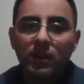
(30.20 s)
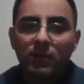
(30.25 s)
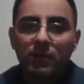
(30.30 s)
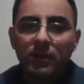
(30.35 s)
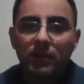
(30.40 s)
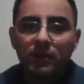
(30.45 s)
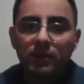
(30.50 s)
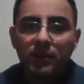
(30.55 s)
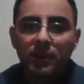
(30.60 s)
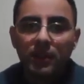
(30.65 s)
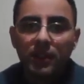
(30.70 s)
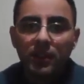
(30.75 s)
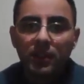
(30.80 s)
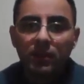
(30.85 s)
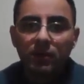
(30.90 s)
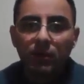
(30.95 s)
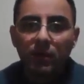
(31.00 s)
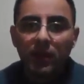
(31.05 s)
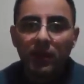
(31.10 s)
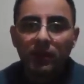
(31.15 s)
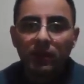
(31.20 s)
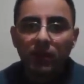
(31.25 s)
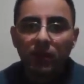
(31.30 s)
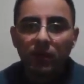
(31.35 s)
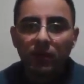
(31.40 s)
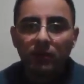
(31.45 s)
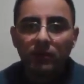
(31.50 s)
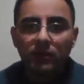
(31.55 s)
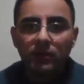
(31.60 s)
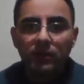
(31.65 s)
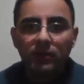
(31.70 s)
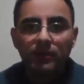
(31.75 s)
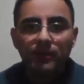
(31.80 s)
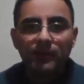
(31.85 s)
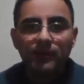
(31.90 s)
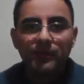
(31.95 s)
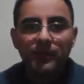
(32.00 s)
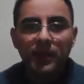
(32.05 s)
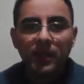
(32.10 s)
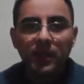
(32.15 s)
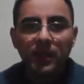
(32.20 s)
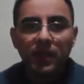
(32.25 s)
Coronavirus is well known.